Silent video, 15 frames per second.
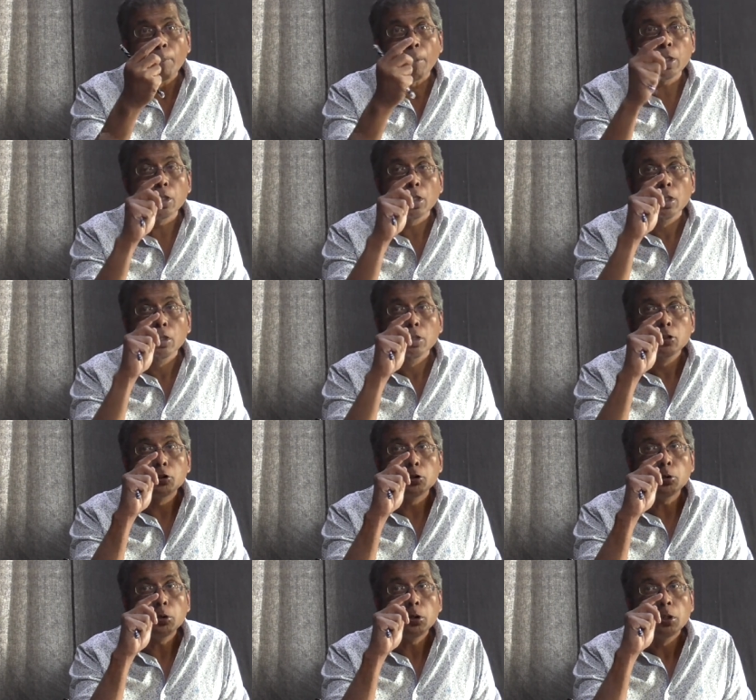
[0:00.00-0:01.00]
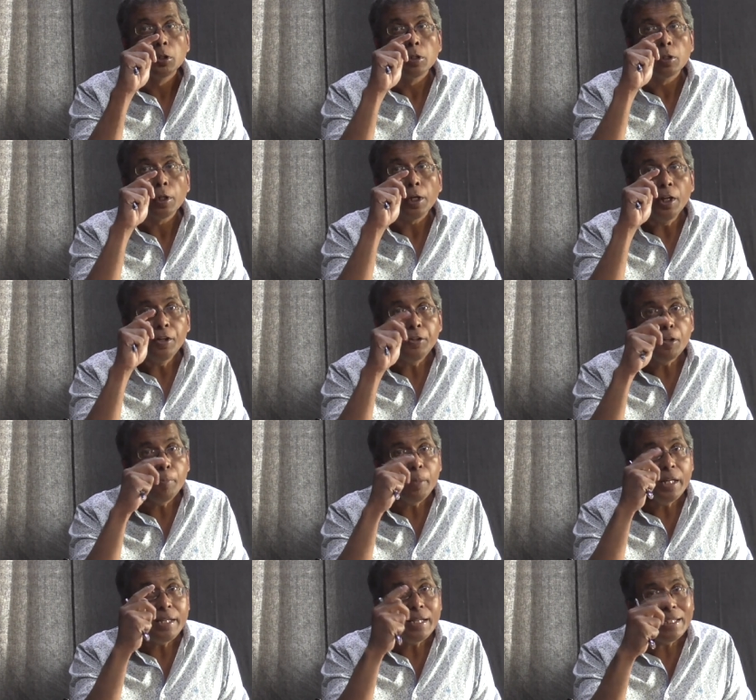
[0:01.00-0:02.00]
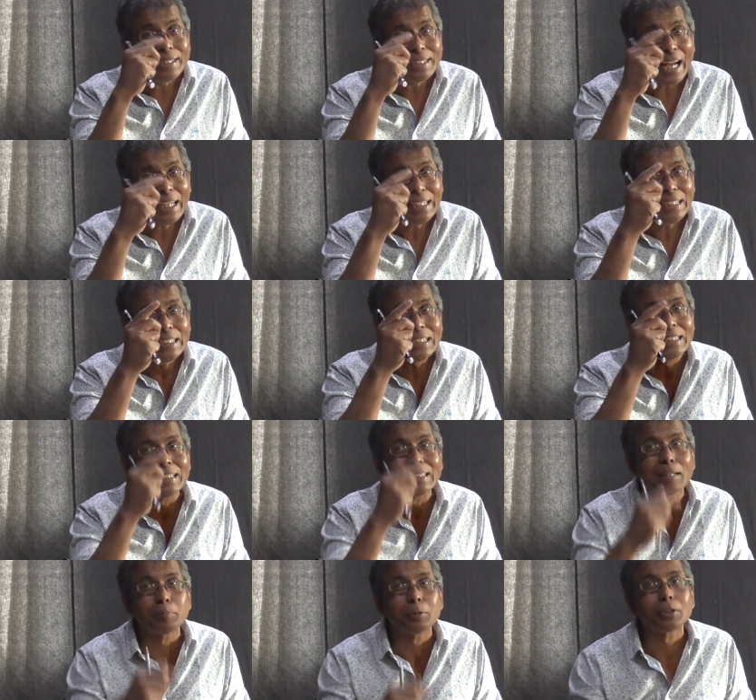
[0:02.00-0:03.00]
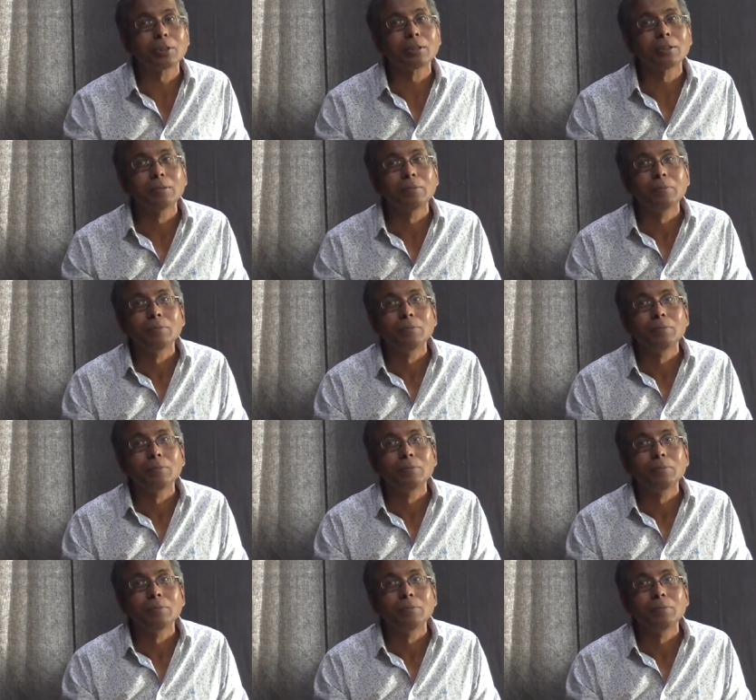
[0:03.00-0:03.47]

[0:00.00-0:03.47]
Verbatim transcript: but through intermediate tactical steps.